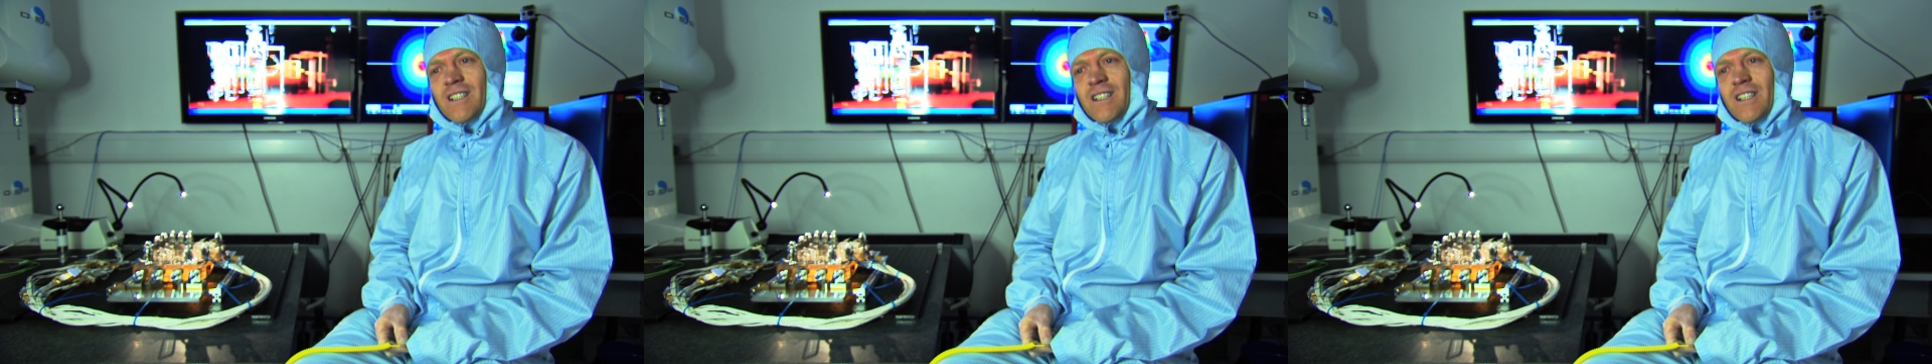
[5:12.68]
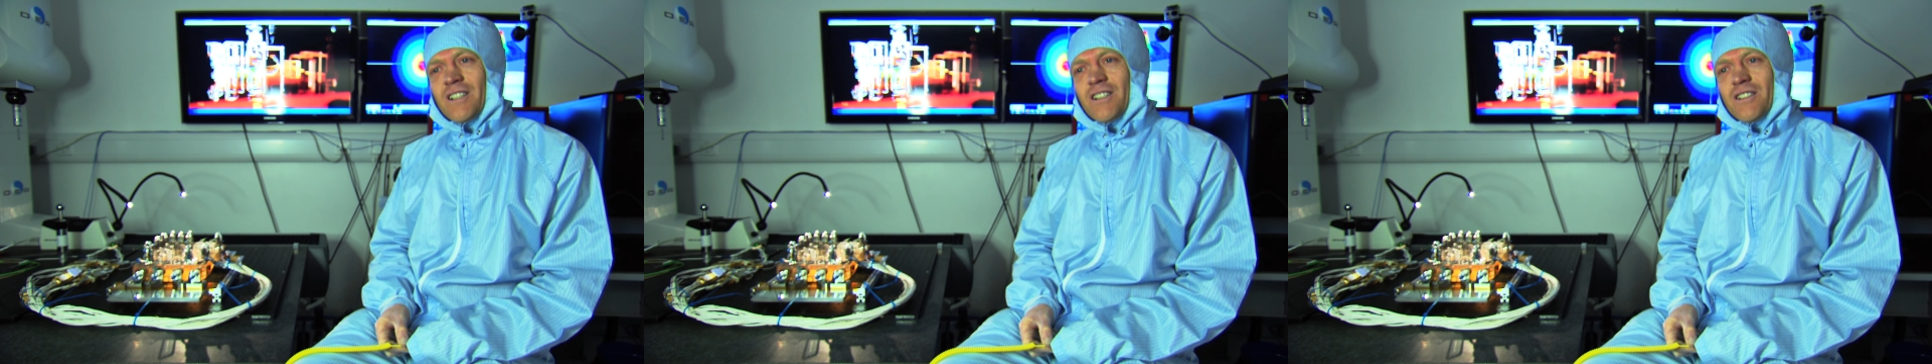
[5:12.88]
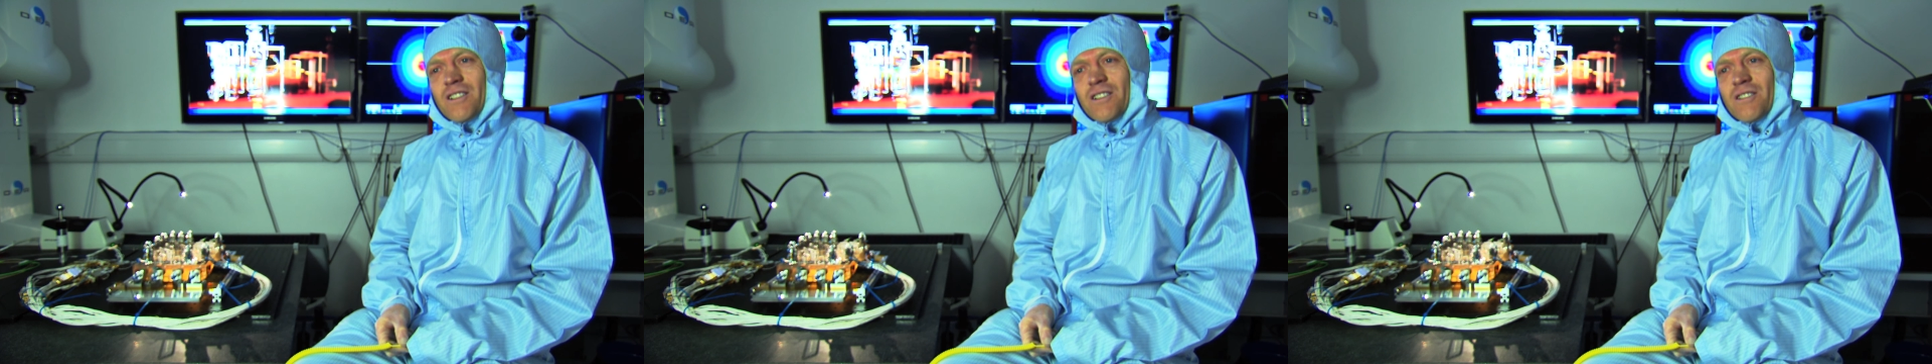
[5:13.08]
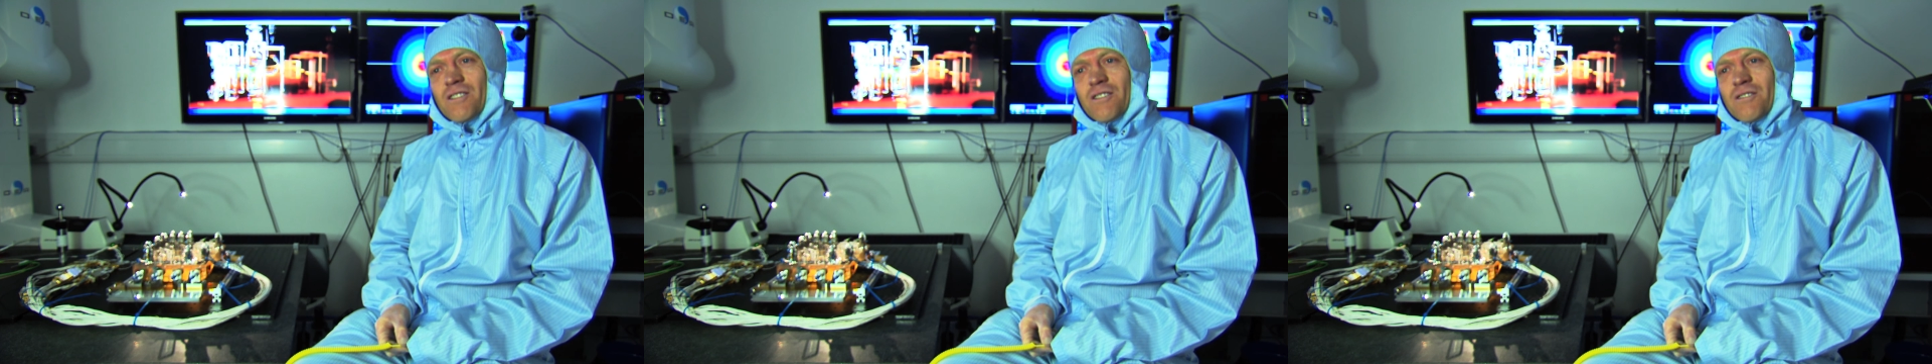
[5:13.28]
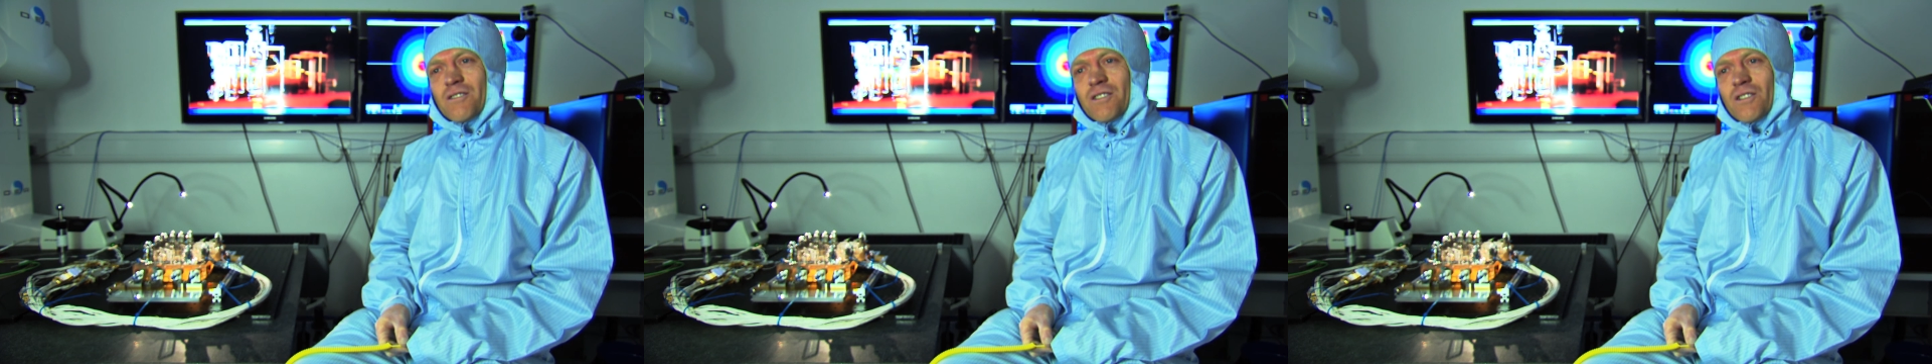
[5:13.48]
and
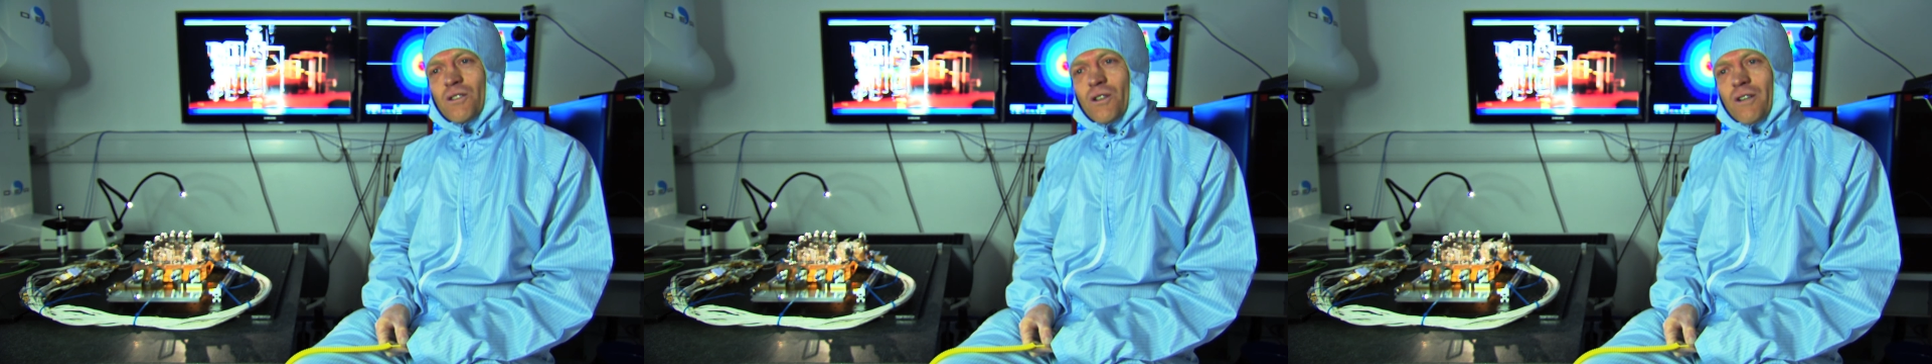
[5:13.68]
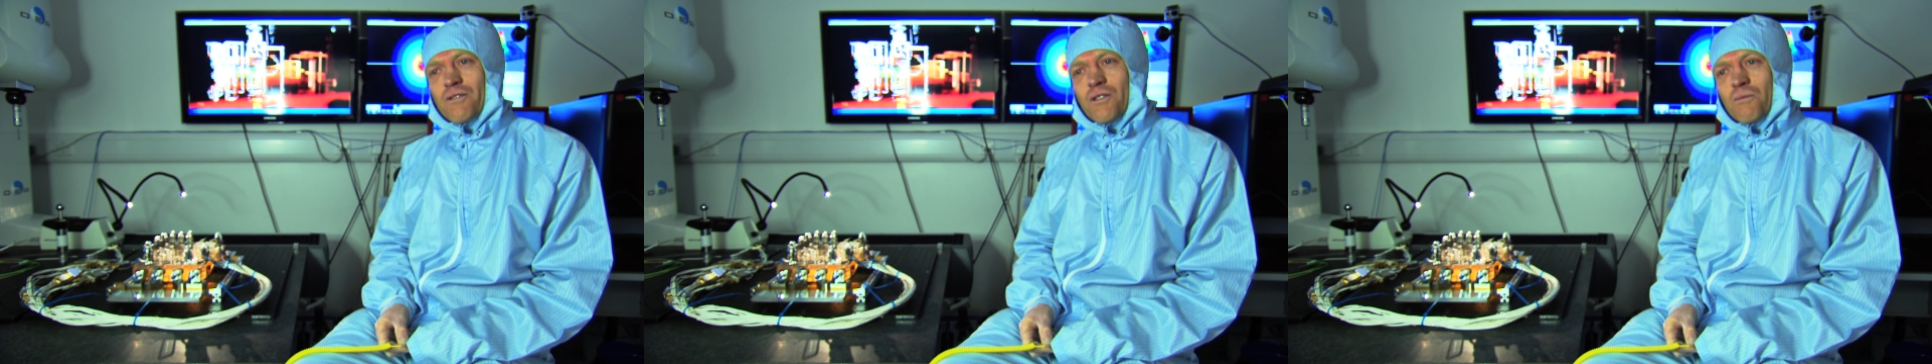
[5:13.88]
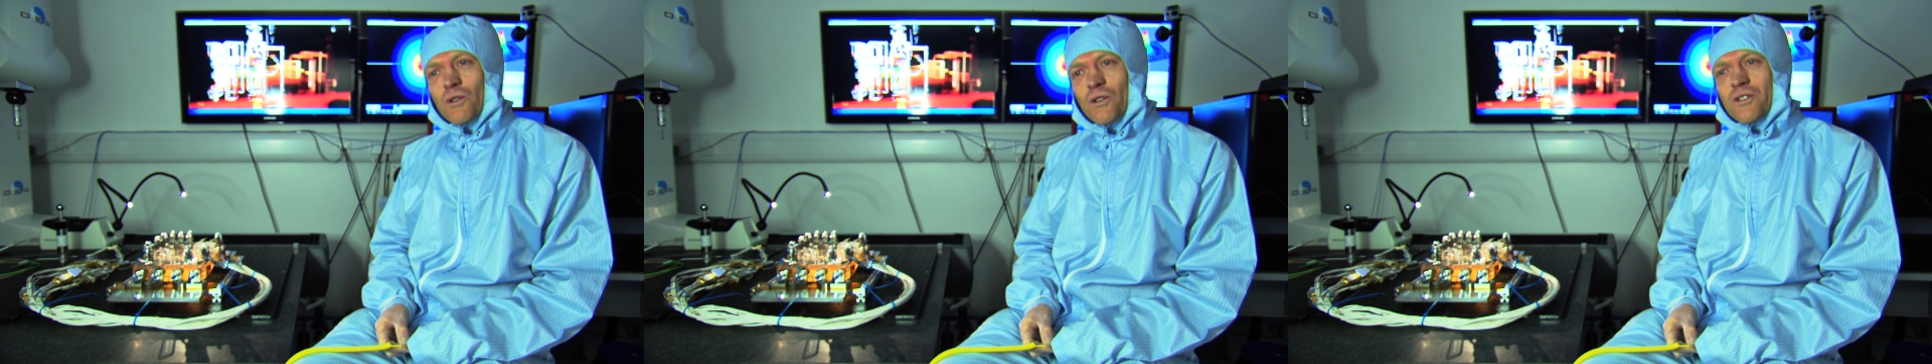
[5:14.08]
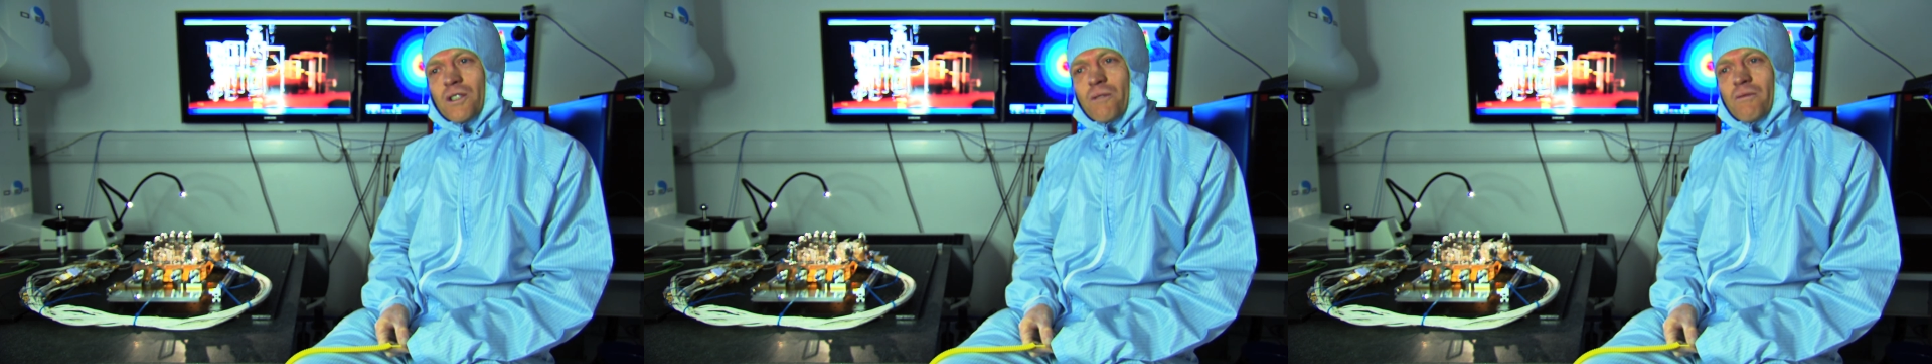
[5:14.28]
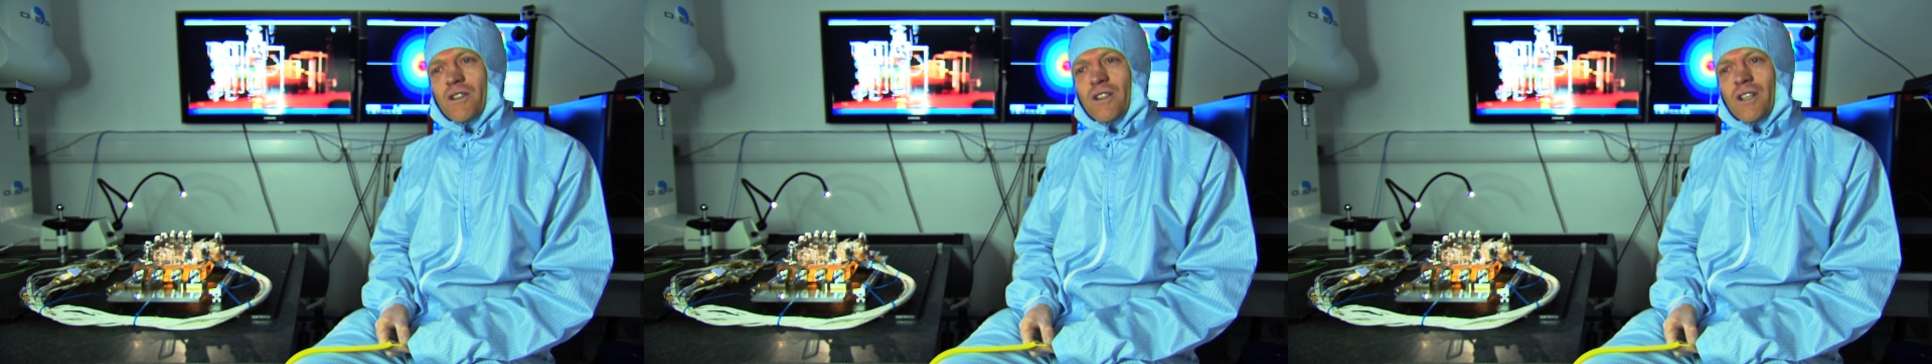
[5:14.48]
you have to build
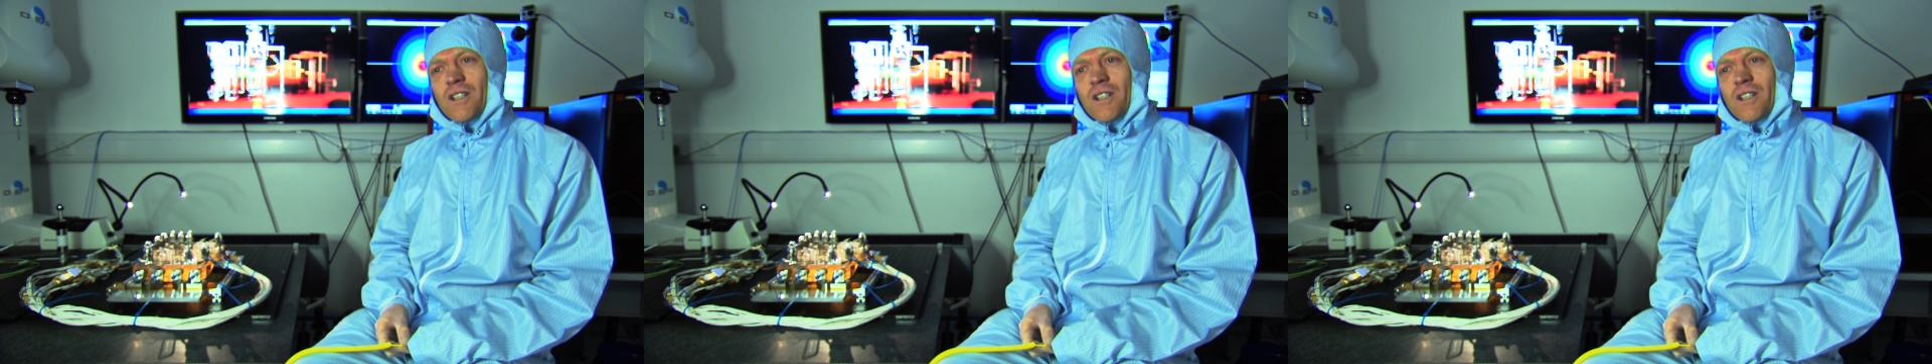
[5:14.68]
something